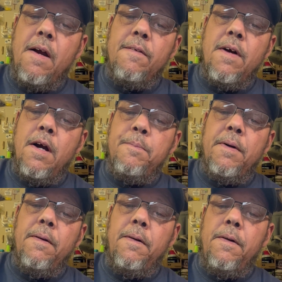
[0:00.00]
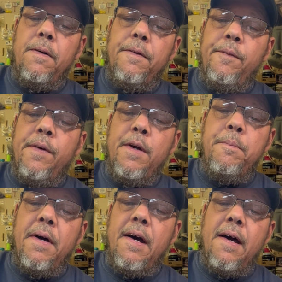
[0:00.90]
Wrap her all the way
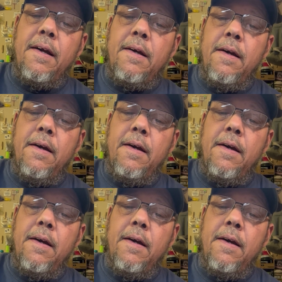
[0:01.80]
back.